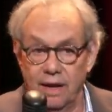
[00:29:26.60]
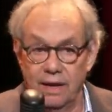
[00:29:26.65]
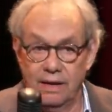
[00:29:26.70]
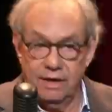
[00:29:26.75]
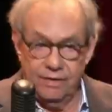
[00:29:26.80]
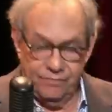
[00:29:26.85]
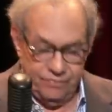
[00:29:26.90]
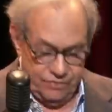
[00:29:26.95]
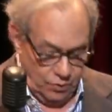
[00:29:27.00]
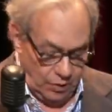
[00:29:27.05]

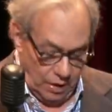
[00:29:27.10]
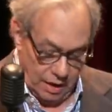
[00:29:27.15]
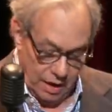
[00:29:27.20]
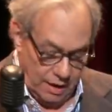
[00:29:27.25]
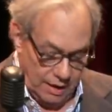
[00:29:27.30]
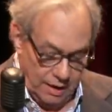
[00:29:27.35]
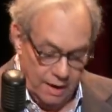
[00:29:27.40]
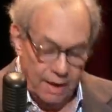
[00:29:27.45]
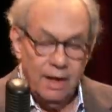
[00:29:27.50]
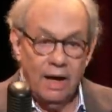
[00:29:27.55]
And if you
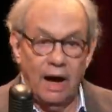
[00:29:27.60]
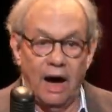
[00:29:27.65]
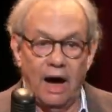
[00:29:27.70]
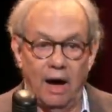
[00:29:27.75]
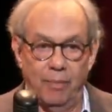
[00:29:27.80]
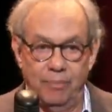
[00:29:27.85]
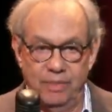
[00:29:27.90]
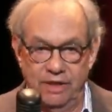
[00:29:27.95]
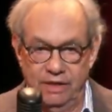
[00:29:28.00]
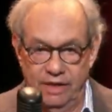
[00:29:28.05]
are,
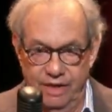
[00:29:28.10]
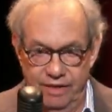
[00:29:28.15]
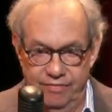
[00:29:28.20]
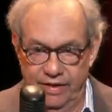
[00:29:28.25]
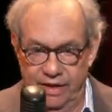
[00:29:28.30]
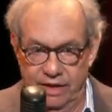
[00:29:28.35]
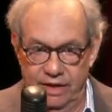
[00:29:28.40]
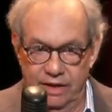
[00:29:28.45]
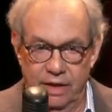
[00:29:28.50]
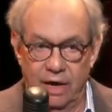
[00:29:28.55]
I'll be
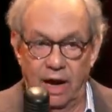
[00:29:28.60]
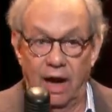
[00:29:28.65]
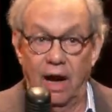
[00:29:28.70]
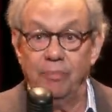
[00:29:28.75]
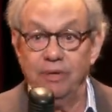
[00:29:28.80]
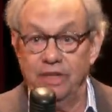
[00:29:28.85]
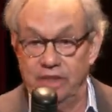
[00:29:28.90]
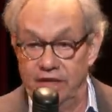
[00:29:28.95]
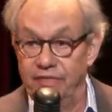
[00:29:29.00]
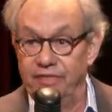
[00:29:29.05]

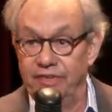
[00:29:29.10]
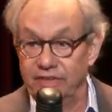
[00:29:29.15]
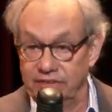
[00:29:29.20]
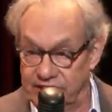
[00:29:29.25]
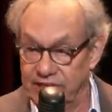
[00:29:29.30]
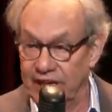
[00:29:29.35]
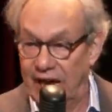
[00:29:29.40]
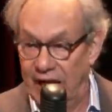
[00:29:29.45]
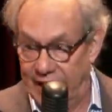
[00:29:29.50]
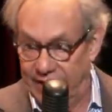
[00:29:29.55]
leaving
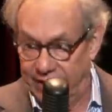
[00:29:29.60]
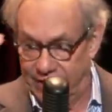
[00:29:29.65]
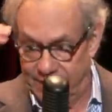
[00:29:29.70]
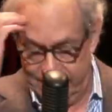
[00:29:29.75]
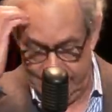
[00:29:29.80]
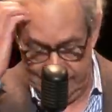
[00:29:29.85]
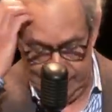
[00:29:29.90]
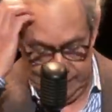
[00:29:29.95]
tonight.